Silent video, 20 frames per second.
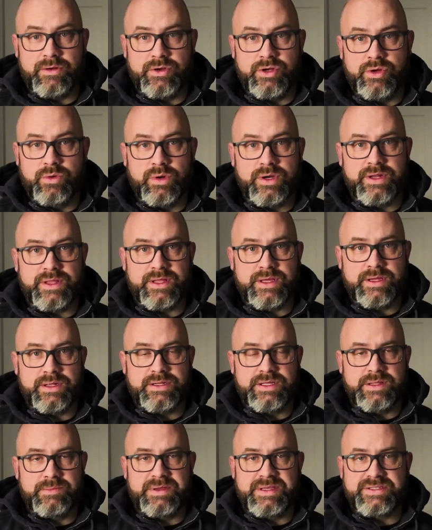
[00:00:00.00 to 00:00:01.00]
they're newer to
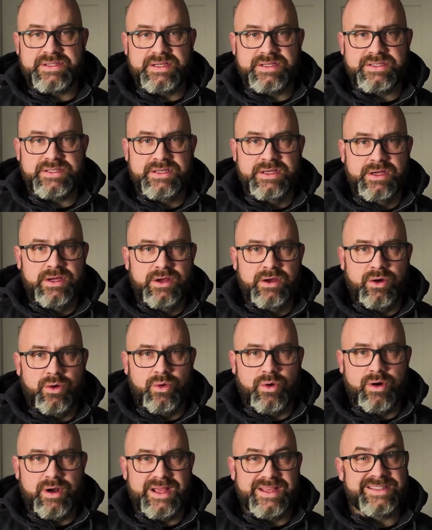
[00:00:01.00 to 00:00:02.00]
the business,
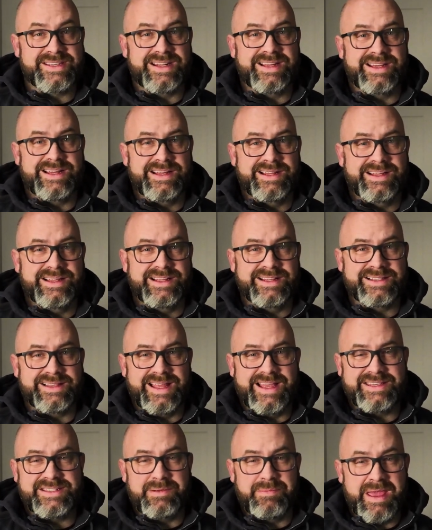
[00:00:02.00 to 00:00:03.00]
or is it a
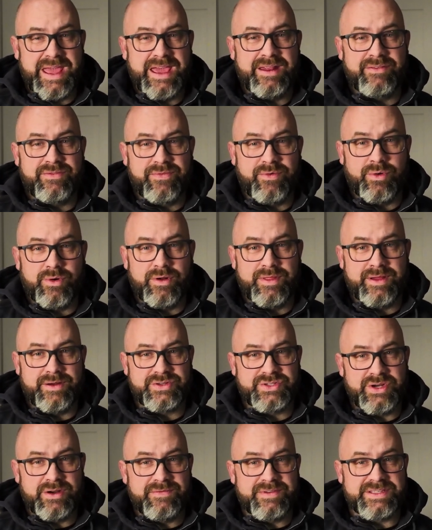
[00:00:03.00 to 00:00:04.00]
less demand for
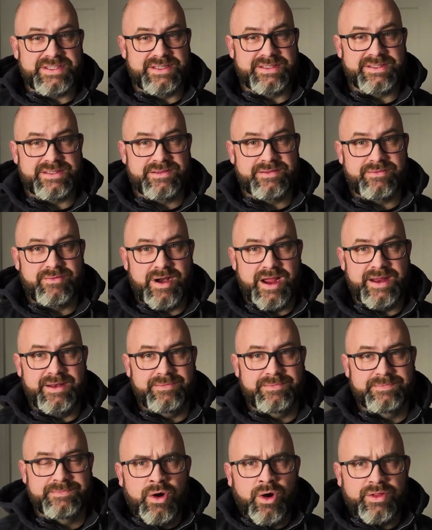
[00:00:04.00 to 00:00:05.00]
their services,
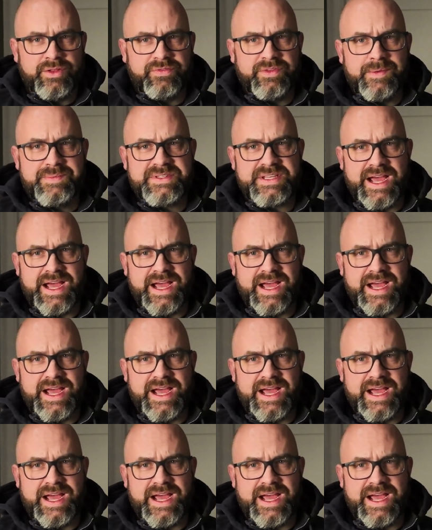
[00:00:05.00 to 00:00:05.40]
right? Well, on the flip